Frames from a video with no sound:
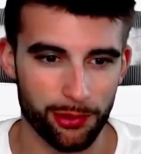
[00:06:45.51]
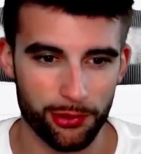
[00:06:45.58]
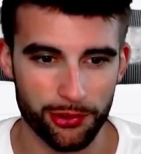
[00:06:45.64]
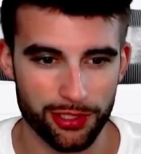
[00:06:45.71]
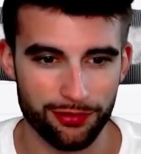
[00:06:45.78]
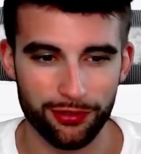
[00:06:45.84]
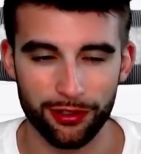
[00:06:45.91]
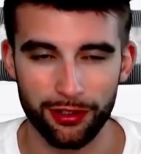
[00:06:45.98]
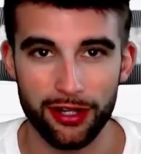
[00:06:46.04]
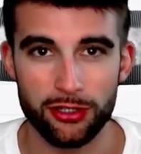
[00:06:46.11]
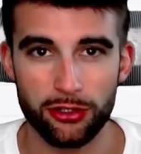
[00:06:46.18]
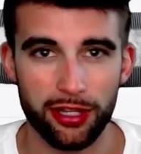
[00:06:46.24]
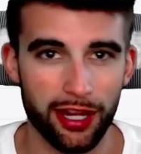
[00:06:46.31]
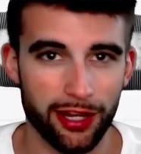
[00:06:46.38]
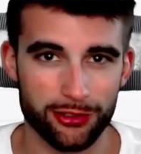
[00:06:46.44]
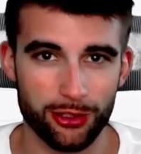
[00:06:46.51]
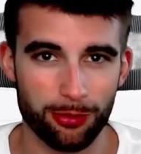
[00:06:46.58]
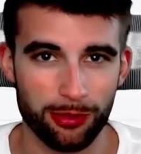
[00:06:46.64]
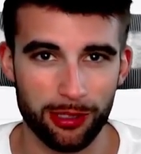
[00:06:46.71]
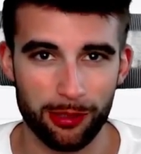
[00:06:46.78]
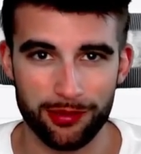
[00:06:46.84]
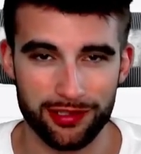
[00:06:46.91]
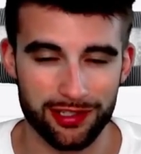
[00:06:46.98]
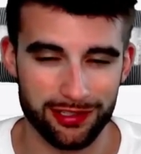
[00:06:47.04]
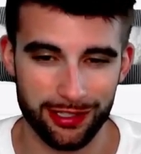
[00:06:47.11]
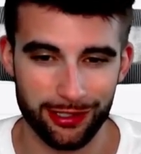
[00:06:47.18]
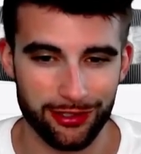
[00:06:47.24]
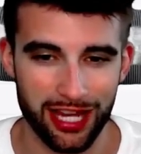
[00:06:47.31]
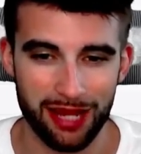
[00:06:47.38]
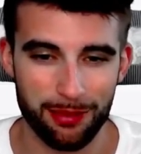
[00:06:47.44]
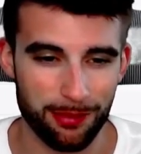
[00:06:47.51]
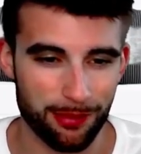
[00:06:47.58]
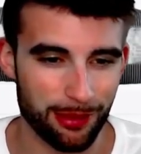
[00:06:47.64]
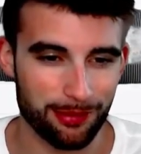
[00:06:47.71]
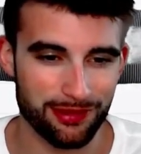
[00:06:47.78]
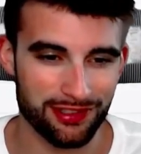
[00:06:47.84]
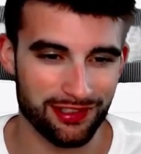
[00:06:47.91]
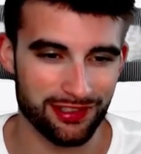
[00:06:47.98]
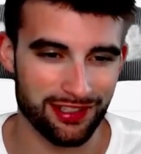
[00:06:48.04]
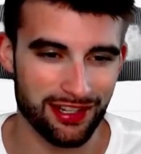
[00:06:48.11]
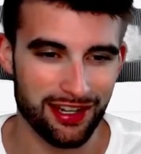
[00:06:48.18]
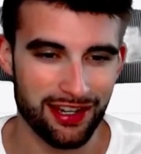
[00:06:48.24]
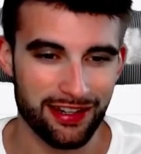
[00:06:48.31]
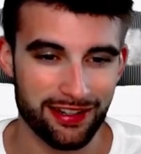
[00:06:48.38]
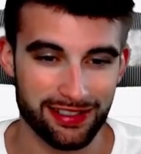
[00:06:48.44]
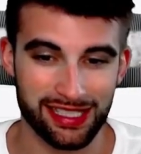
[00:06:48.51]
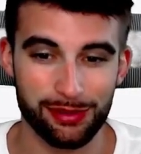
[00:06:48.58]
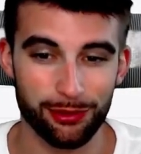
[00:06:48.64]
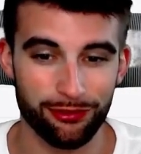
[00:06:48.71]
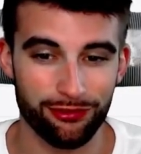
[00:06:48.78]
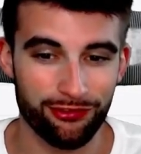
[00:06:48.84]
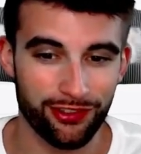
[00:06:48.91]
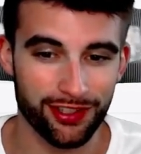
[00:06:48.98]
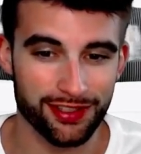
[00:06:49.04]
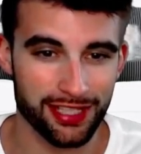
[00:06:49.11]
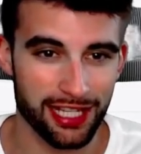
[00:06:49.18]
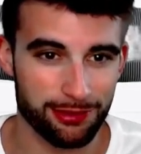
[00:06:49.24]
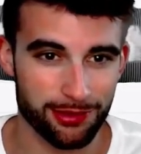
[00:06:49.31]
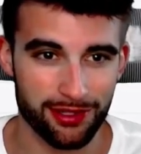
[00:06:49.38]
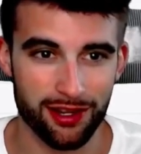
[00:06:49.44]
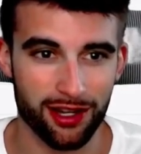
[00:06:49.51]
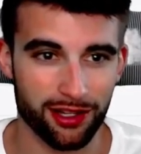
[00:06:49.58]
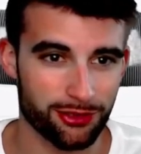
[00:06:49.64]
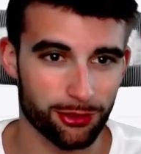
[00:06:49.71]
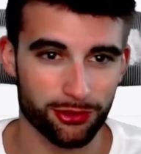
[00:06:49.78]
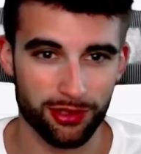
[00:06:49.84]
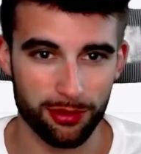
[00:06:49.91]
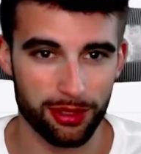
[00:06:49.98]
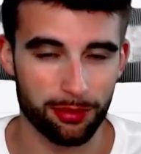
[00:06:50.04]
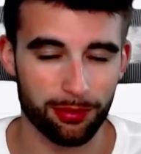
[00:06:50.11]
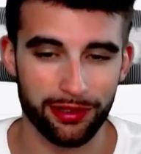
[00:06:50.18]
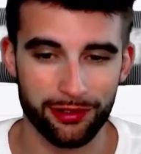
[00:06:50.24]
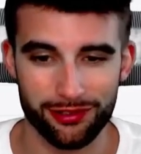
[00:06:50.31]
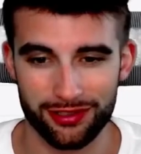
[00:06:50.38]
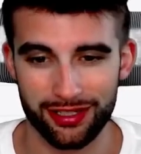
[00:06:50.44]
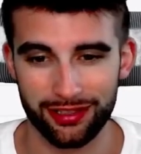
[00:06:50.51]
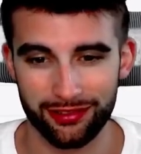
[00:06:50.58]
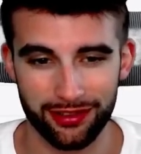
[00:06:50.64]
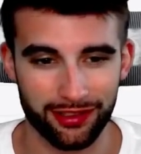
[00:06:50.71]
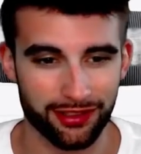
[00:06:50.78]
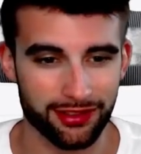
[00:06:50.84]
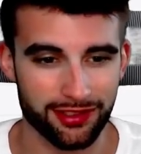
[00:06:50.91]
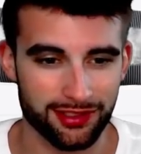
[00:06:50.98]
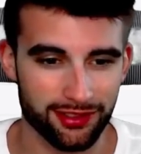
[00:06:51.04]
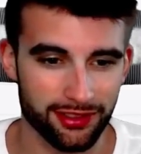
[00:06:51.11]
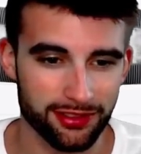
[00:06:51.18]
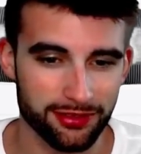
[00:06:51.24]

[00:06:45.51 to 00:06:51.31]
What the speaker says: They're just for educational purposes, entertainment purposes, to see what fits as we talk through some of the players that I like on the slate.